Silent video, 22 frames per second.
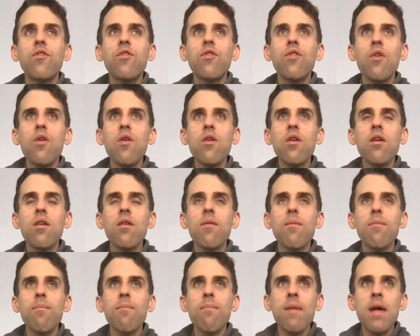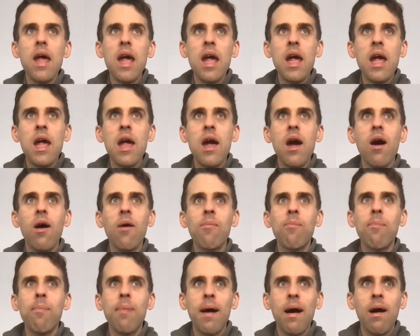took me
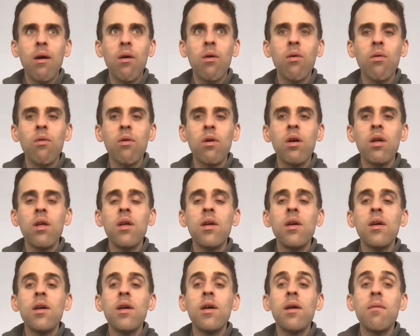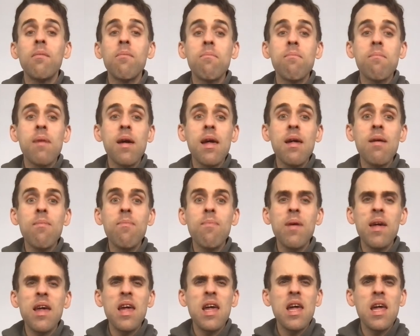about
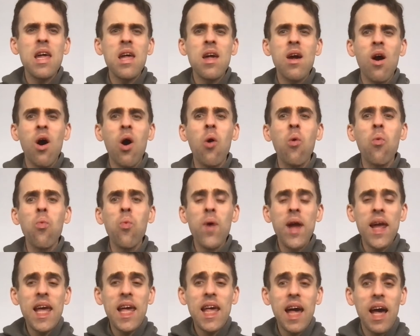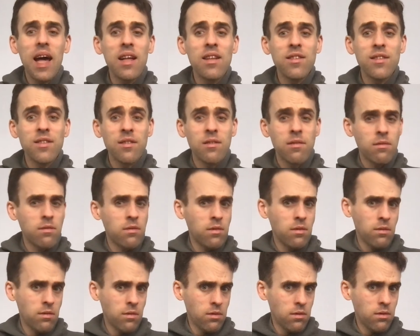maybe a week and
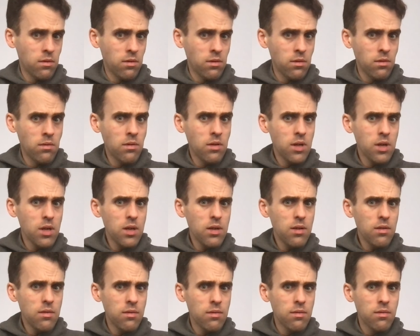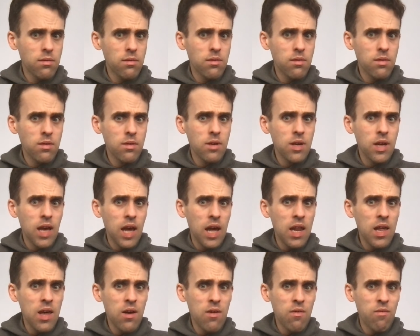two days to
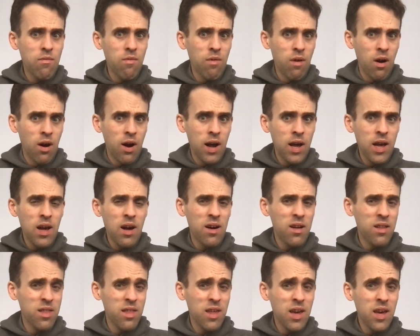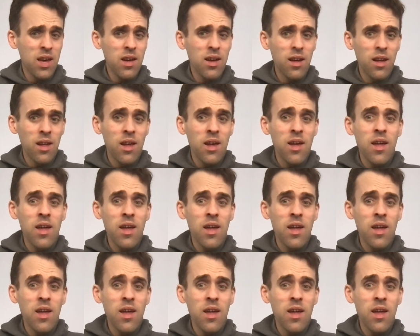get it right, I think.